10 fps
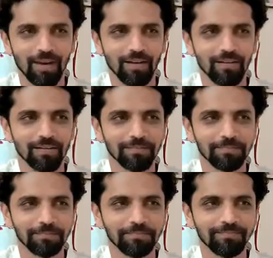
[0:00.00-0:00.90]
Uh, it
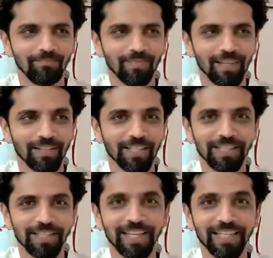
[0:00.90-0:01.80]
says
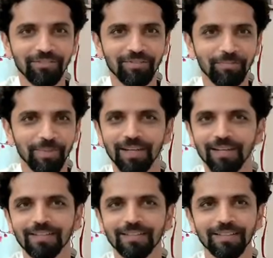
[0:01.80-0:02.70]
negative
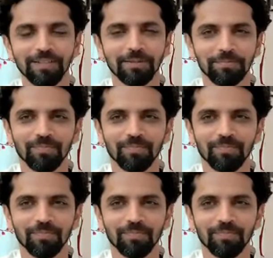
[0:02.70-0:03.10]
dependencies.